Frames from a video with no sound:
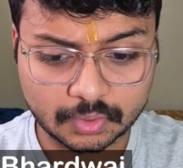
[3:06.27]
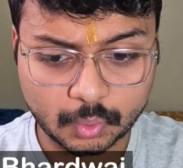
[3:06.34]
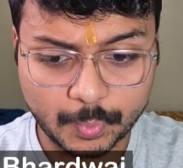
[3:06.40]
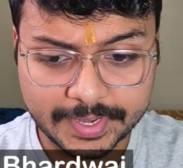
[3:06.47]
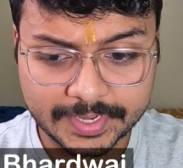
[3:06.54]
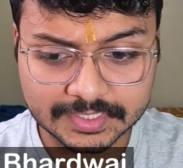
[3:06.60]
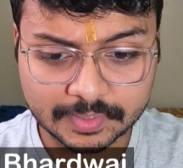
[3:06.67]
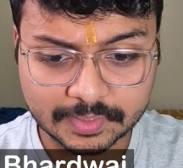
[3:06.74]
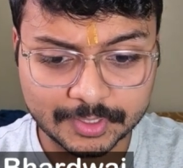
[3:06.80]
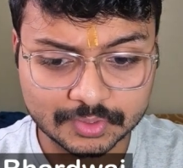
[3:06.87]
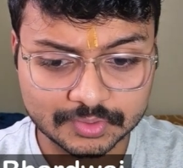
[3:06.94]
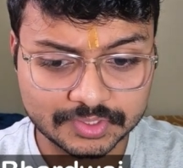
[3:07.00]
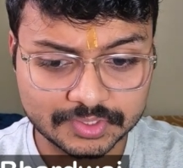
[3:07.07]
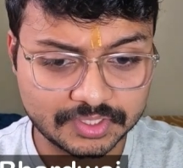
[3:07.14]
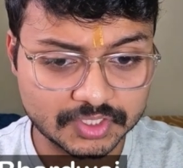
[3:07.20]
queen is coming to
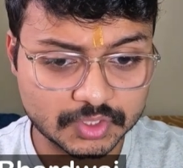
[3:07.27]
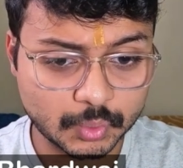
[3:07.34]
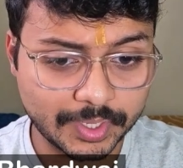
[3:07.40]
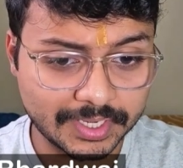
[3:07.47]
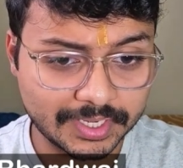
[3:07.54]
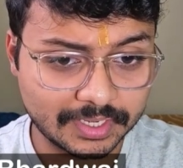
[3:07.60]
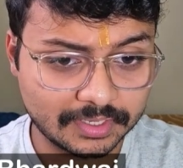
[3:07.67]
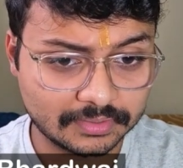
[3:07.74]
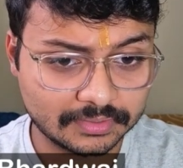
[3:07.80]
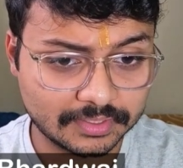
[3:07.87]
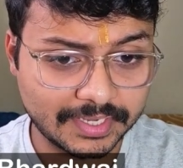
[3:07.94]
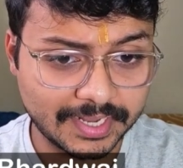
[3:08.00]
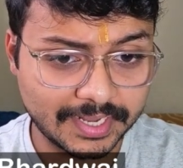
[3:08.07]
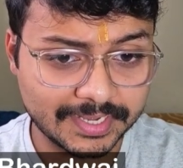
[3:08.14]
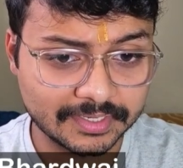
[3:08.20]
c3 square, the
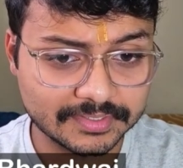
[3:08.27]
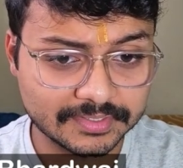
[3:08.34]
diagonal